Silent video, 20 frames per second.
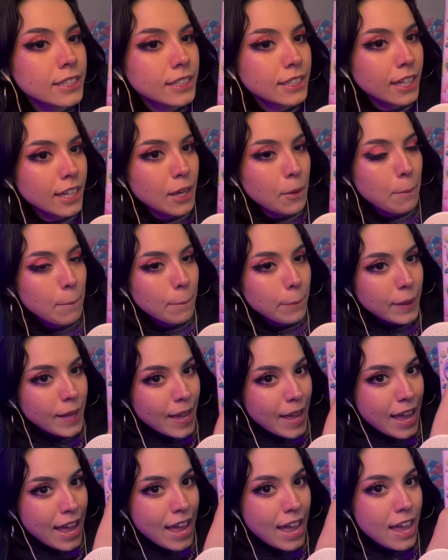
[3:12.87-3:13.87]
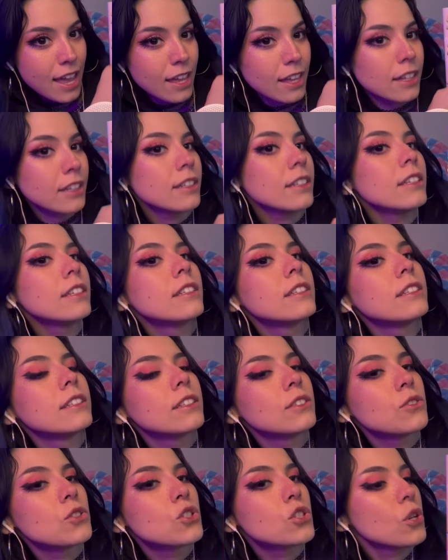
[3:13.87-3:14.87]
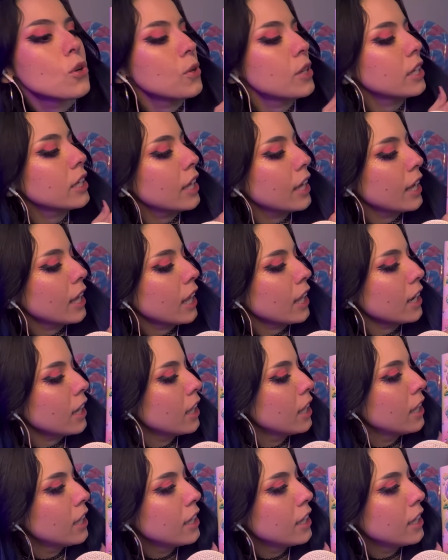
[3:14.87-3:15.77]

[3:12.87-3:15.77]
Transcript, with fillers: like a can, a little soda can,